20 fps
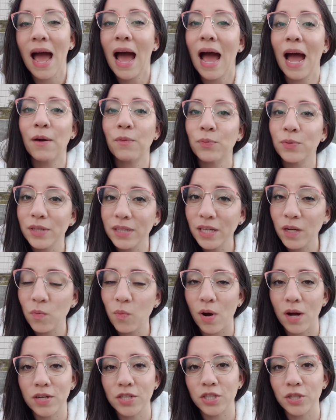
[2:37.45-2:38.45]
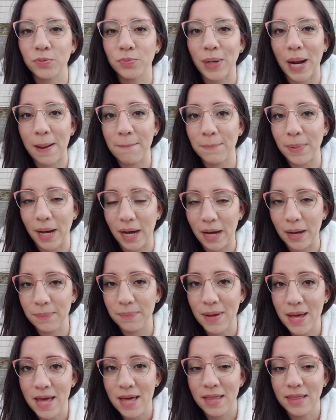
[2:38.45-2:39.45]
I really want to ramp
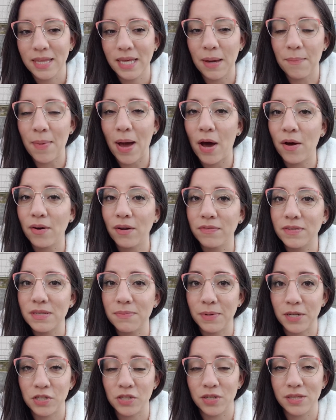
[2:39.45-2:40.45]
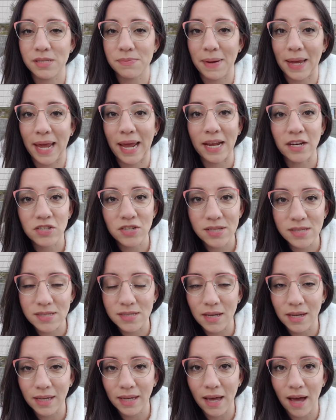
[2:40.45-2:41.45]
up the amount of submissions my
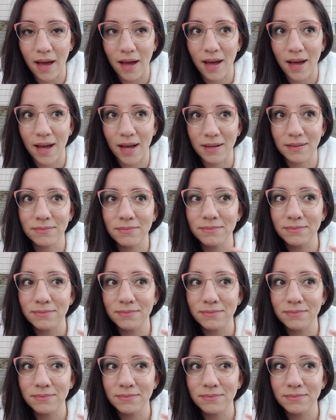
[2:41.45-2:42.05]
agents uh,